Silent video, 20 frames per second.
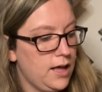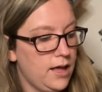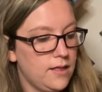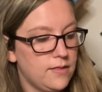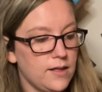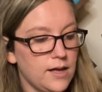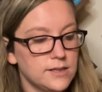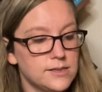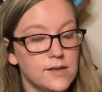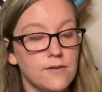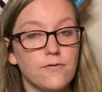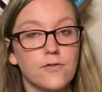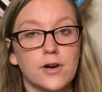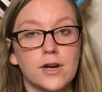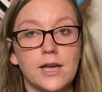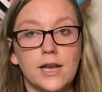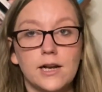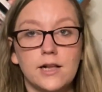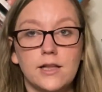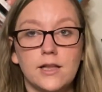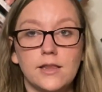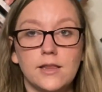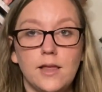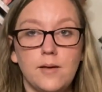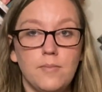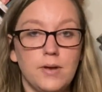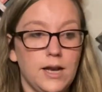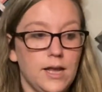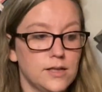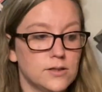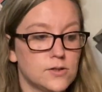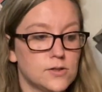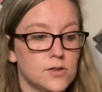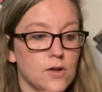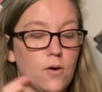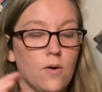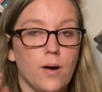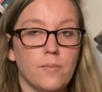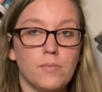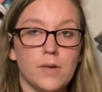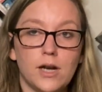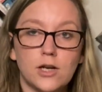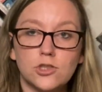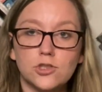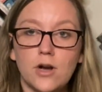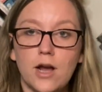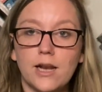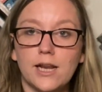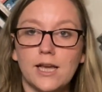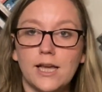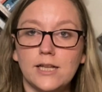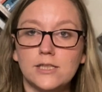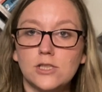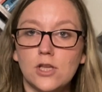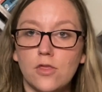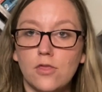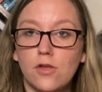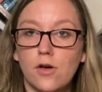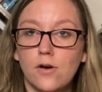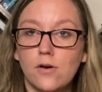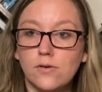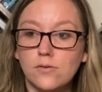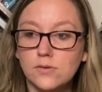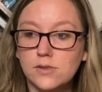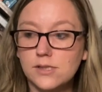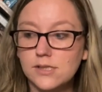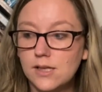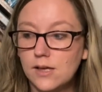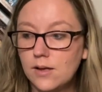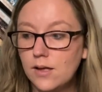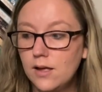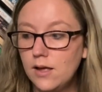And that's it for Kindle Unlimited. So I'm gonna try to get to those